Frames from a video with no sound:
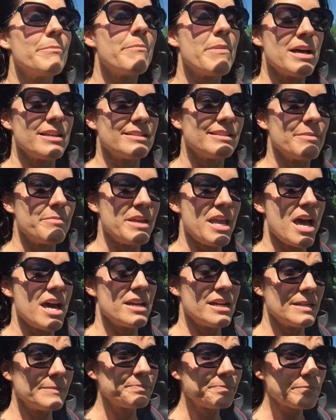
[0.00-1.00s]
Mazda
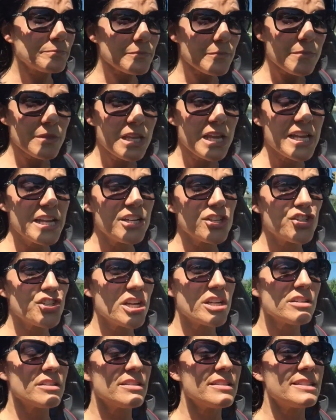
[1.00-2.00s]
Miata. It
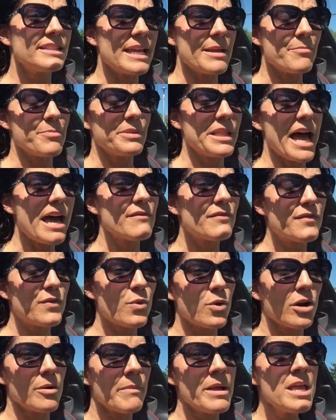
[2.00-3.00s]
shares the same
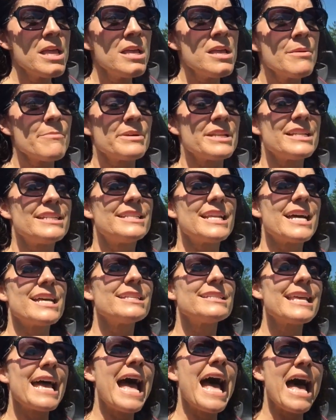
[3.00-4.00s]
platform, but it
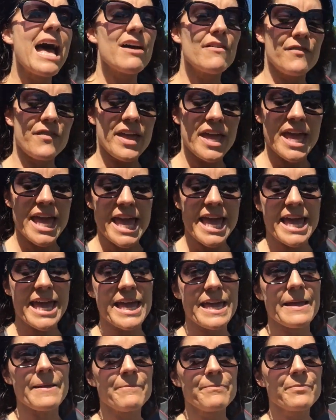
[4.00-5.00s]
does have
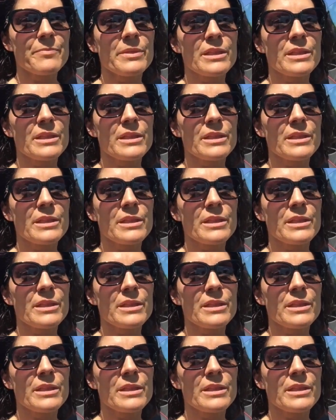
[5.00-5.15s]
a